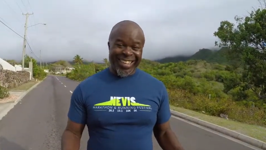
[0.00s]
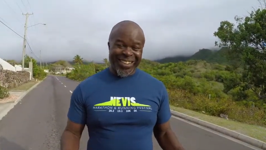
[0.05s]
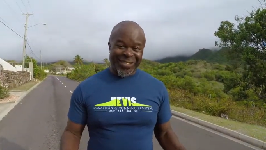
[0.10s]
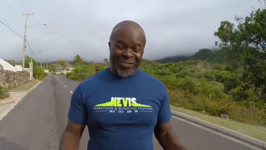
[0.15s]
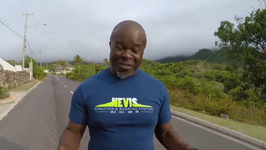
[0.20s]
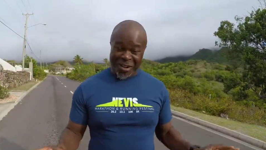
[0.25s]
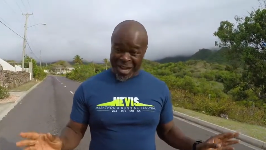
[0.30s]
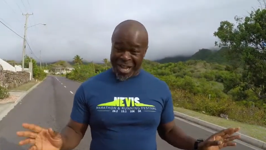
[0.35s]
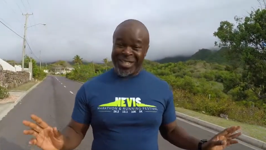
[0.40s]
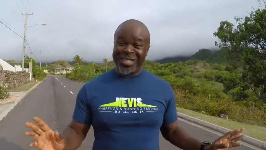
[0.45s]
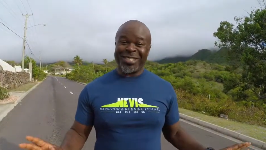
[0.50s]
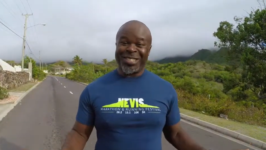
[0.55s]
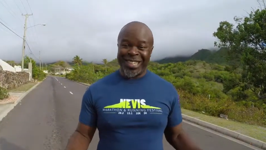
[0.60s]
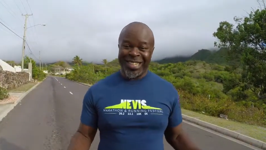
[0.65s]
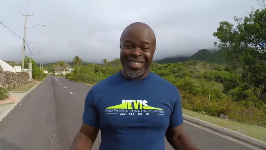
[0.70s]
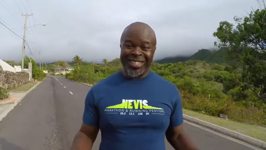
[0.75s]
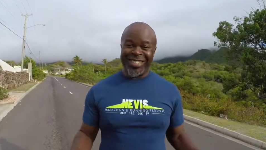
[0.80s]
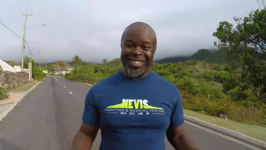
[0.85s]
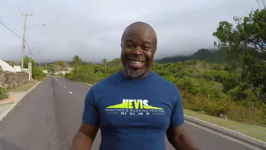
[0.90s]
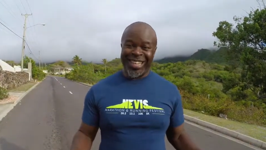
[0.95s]
Forgot to
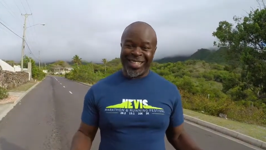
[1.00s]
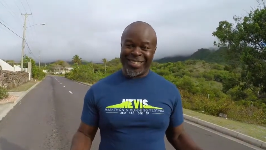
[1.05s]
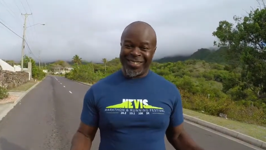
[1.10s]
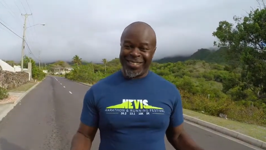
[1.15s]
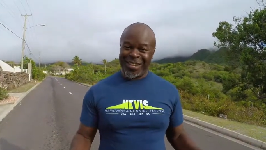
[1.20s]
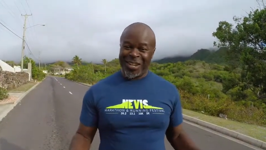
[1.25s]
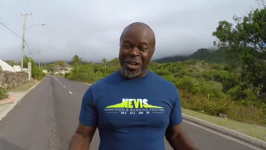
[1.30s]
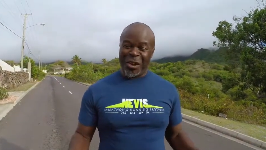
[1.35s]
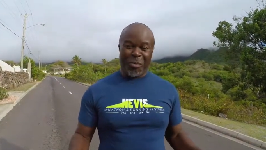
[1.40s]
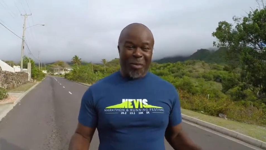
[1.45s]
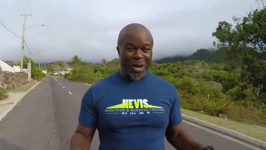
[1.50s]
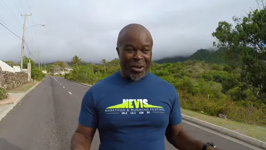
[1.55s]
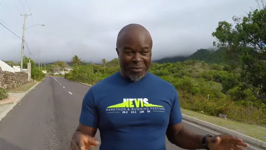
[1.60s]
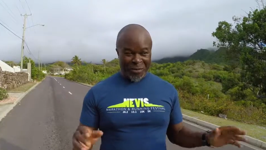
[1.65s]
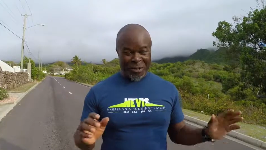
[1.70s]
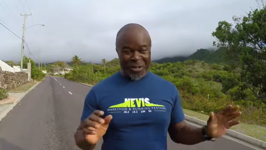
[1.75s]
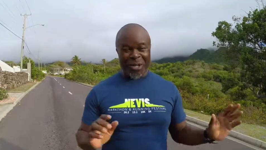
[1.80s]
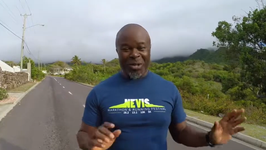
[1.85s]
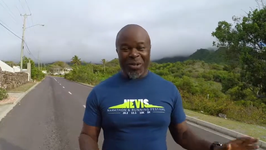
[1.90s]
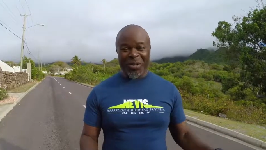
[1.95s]
tell you that. But if
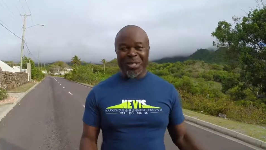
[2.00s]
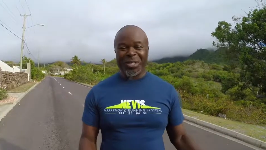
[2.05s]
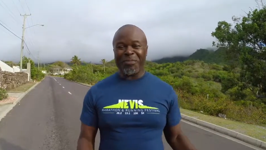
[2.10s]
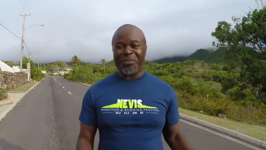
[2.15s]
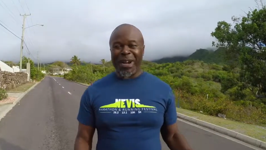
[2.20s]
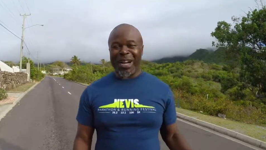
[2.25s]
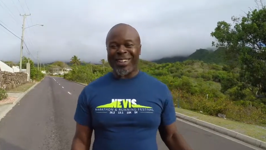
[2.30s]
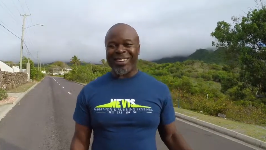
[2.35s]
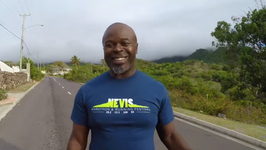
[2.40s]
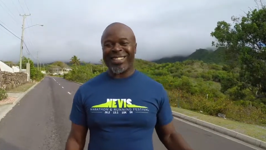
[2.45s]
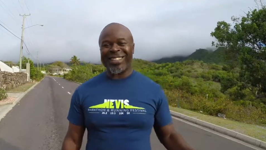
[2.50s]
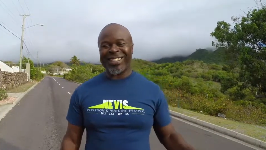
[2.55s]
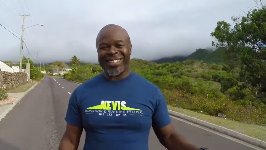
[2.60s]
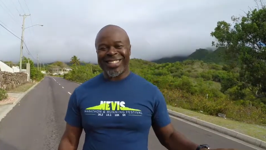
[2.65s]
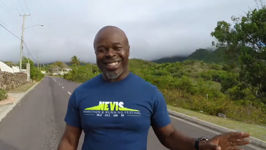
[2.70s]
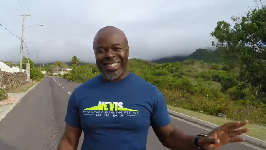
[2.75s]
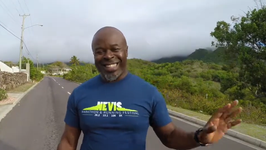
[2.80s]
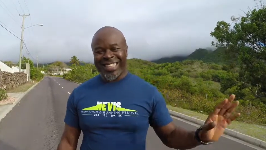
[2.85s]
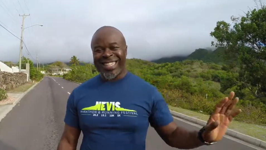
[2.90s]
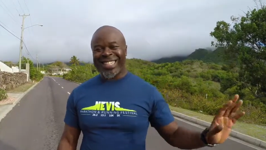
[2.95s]
you're doing the
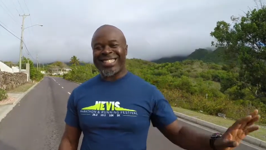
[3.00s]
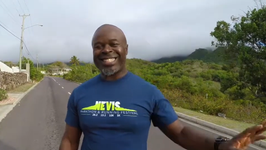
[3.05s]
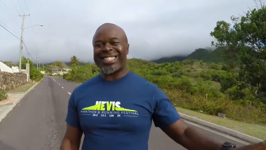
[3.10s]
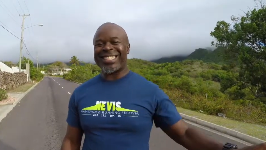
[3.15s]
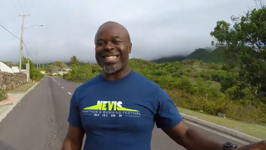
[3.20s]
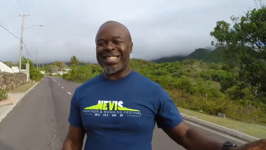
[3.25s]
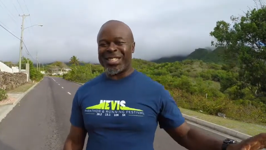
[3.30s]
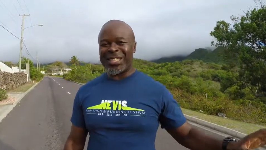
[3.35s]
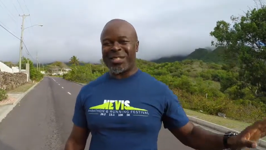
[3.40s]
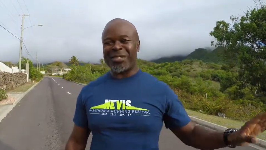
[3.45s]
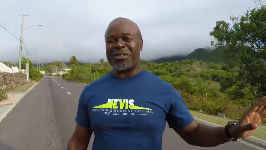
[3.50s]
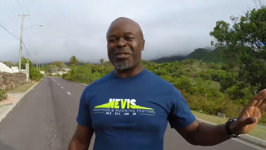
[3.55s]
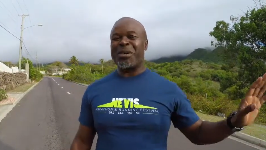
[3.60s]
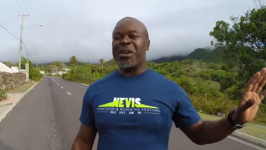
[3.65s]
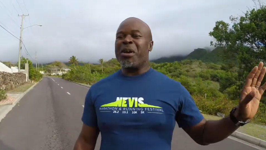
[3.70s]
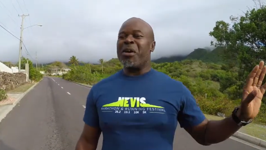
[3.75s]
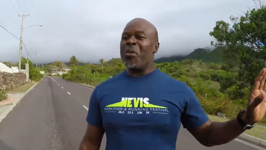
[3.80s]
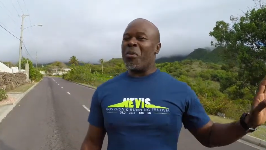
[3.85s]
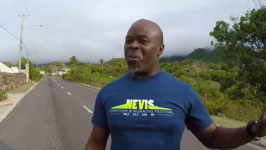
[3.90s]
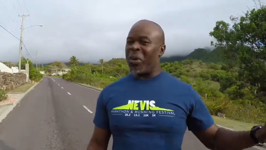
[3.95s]
marathon, this is
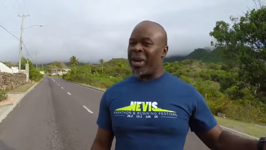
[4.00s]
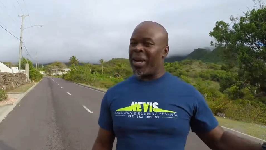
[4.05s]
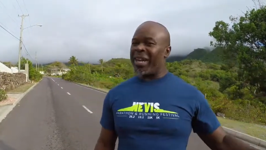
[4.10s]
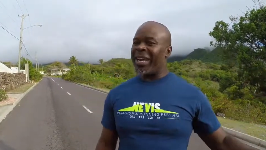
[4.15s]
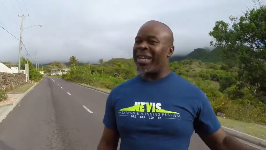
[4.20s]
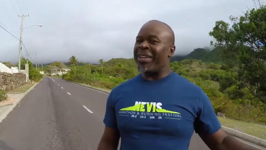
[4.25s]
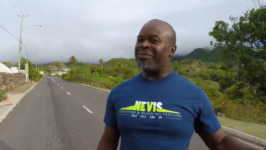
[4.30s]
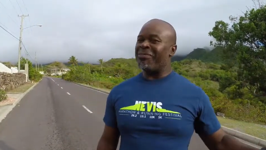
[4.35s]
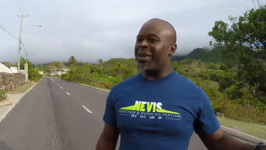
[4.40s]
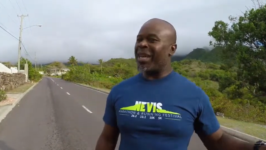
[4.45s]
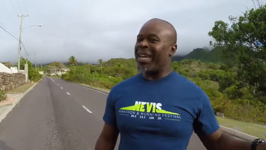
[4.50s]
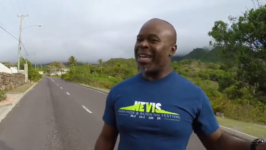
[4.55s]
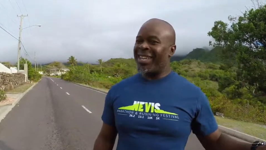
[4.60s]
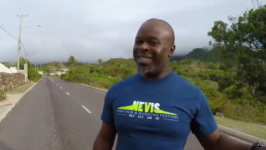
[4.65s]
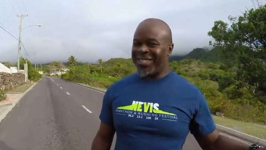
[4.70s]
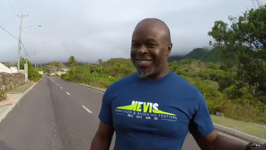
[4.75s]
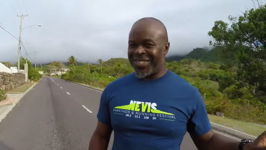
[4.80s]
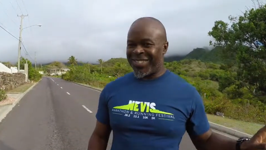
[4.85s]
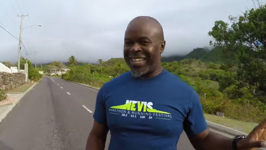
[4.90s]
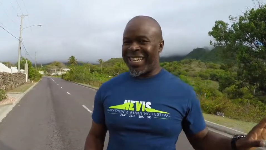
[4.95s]
where it
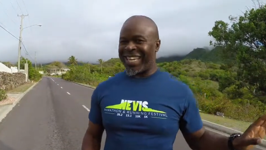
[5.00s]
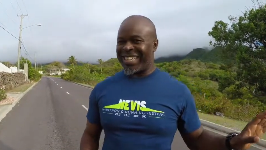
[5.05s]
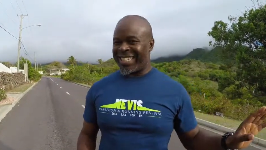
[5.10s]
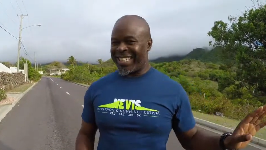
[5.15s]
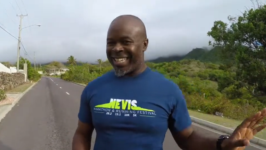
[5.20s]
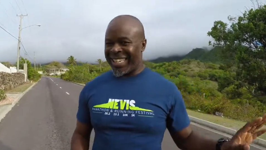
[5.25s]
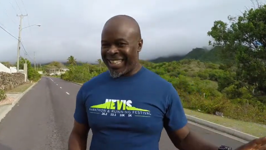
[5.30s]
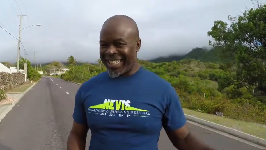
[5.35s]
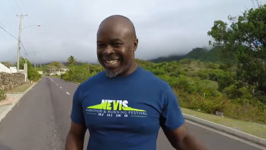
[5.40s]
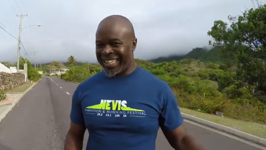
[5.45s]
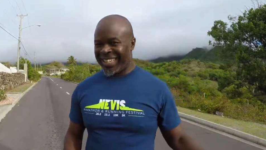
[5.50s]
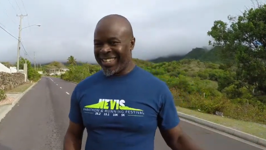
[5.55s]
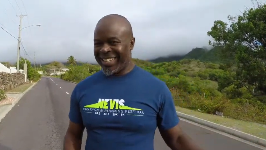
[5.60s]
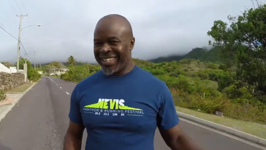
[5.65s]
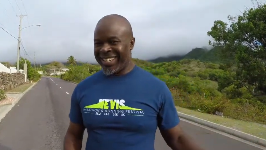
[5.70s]
begins to get hilly.